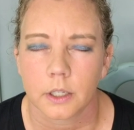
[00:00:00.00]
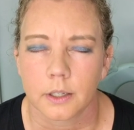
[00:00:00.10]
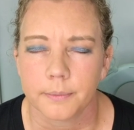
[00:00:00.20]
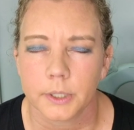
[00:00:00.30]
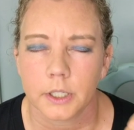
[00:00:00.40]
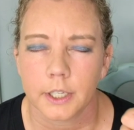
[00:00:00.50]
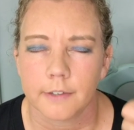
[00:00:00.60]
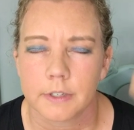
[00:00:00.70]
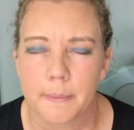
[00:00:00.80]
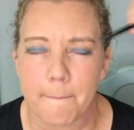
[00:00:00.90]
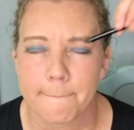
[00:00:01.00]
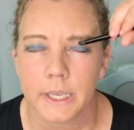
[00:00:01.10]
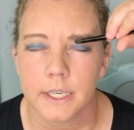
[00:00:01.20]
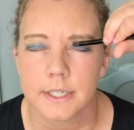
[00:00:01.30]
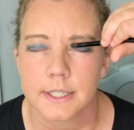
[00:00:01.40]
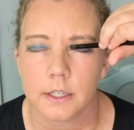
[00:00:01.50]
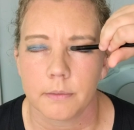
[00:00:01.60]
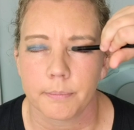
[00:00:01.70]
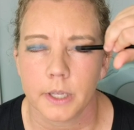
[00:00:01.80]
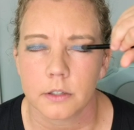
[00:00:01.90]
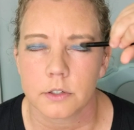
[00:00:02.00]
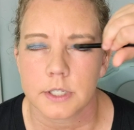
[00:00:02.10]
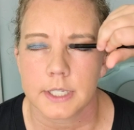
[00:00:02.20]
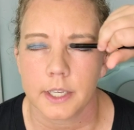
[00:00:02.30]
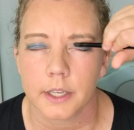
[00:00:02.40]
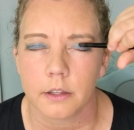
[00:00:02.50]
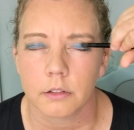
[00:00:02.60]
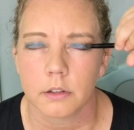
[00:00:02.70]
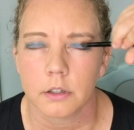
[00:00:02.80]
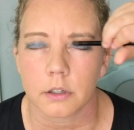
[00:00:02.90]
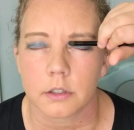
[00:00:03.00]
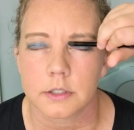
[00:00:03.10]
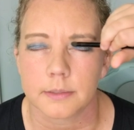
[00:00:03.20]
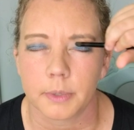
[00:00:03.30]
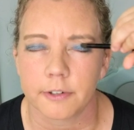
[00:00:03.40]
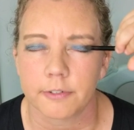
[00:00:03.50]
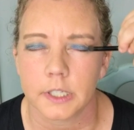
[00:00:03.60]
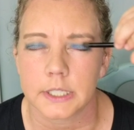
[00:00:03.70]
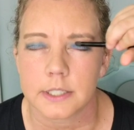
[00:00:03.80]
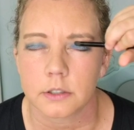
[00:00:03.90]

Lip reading: I'm going to have an amazing Mother's Day look to my face,